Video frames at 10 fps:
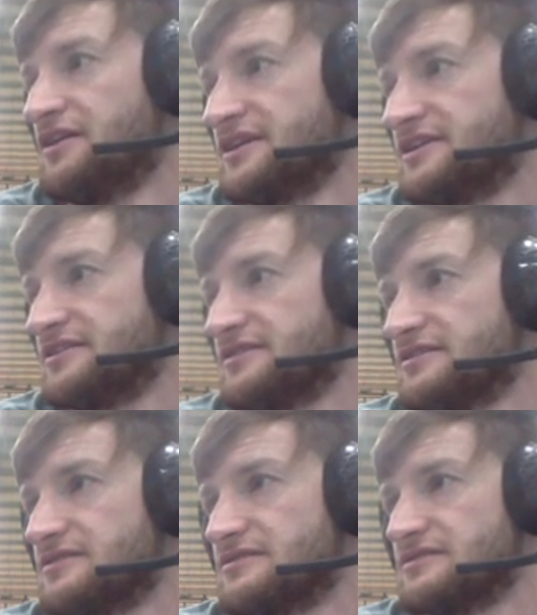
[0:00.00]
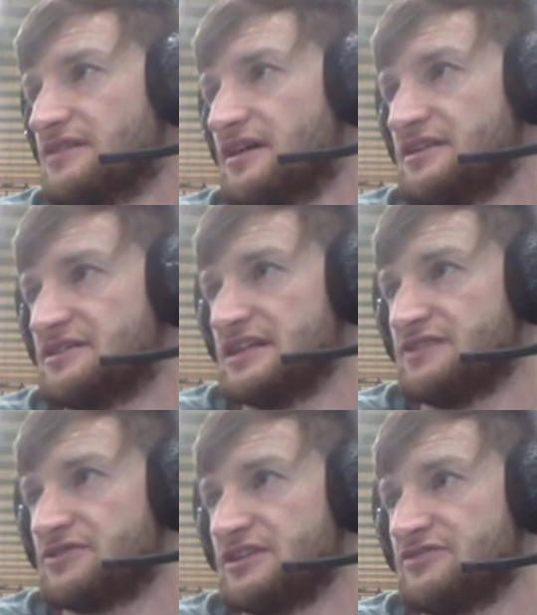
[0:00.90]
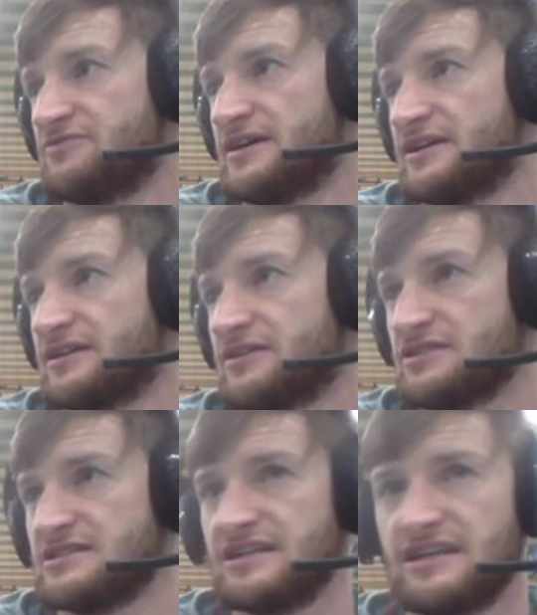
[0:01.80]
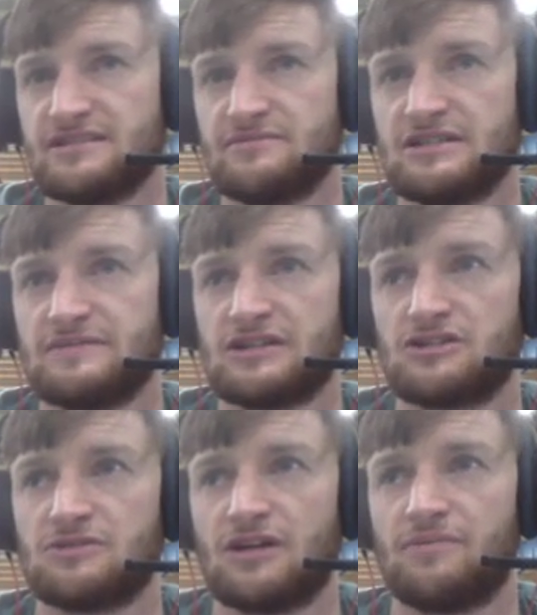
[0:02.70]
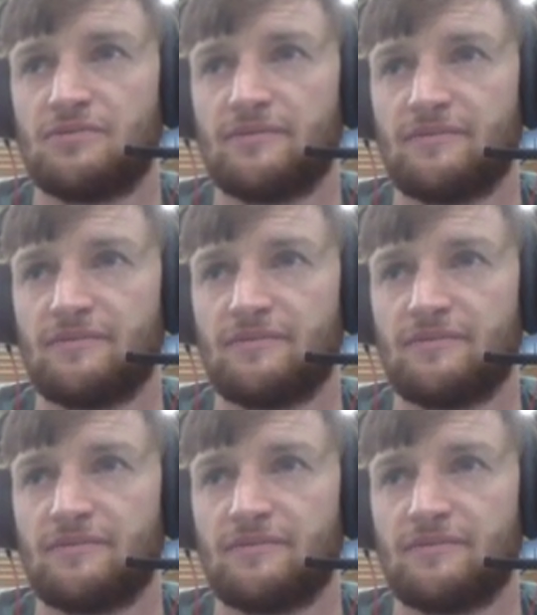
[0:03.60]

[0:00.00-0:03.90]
I think Dave Grieve, Mark, and Chris Lane is a mismatch up top.